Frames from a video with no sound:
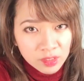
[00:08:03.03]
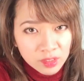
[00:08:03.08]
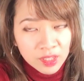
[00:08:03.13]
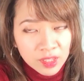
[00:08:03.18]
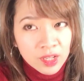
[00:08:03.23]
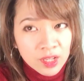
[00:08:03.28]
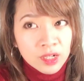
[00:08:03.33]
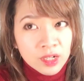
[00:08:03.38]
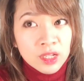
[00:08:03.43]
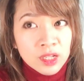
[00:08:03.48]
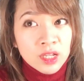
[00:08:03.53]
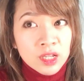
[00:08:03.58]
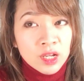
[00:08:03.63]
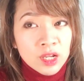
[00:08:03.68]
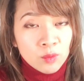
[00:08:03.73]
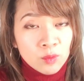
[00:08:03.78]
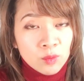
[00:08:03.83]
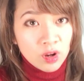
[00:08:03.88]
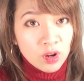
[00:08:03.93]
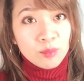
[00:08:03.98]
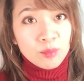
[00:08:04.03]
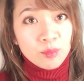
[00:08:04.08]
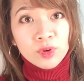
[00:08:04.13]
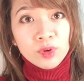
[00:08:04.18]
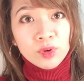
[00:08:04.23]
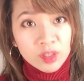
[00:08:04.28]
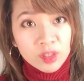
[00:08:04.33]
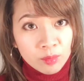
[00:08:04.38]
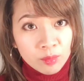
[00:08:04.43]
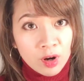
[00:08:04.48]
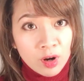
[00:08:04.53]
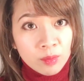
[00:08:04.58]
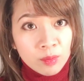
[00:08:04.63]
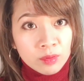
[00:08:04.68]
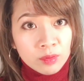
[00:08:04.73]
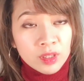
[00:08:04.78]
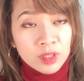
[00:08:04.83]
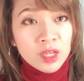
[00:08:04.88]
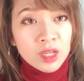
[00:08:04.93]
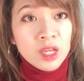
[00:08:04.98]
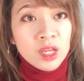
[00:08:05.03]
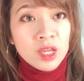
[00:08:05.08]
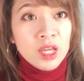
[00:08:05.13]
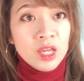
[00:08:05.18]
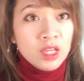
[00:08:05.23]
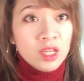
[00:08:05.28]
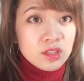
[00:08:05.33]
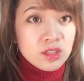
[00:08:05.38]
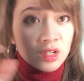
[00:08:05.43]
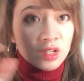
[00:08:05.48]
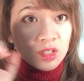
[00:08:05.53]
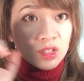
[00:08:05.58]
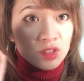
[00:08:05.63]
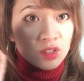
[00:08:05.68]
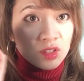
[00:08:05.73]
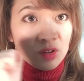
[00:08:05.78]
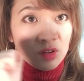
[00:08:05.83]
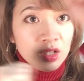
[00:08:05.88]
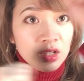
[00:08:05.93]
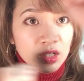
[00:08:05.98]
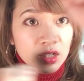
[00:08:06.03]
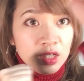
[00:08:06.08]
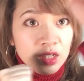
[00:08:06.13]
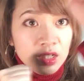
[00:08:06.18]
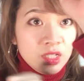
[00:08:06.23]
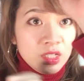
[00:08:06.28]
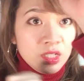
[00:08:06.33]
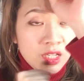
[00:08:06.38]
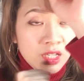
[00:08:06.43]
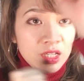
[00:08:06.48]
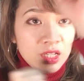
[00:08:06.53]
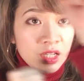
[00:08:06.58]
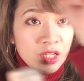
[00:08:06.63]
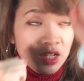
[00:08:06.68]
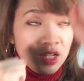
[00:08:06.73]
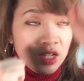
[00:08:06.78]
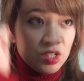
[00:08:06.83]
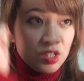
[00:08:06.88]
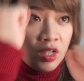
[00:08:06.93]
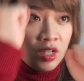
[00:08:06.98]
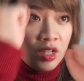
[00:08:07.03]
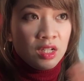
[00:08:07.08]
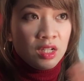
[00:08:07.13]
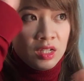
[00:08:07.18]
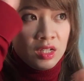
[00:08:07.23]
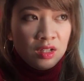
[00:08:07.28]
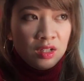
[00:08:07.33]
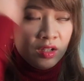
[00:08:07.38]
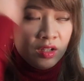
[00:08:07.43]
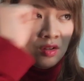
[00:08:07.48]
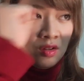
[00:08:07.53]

to that and we're not breathing properly, it's going to start clenching and